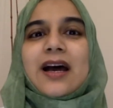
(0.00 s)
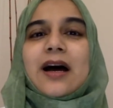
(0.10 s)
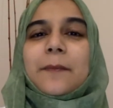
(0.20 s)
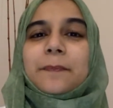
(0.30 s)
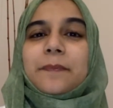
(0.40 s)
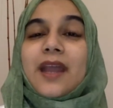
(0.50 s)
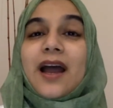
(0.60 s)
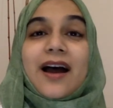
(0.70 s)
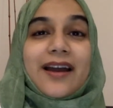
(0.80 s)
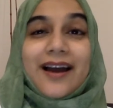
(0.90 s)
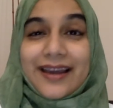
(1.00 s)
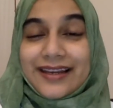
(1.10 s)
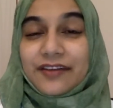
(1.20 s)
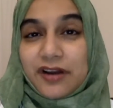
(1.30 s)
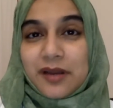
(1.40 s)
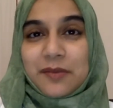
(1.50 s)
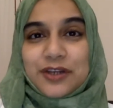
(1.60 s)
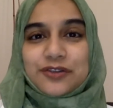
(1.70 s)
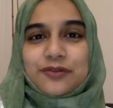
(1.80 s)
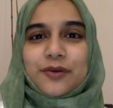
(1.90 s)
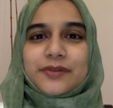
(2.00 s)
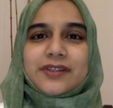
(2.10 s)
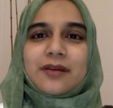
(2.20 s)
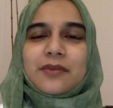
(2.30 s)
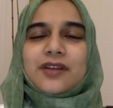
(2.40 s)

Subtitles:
I highly recommend you grow some.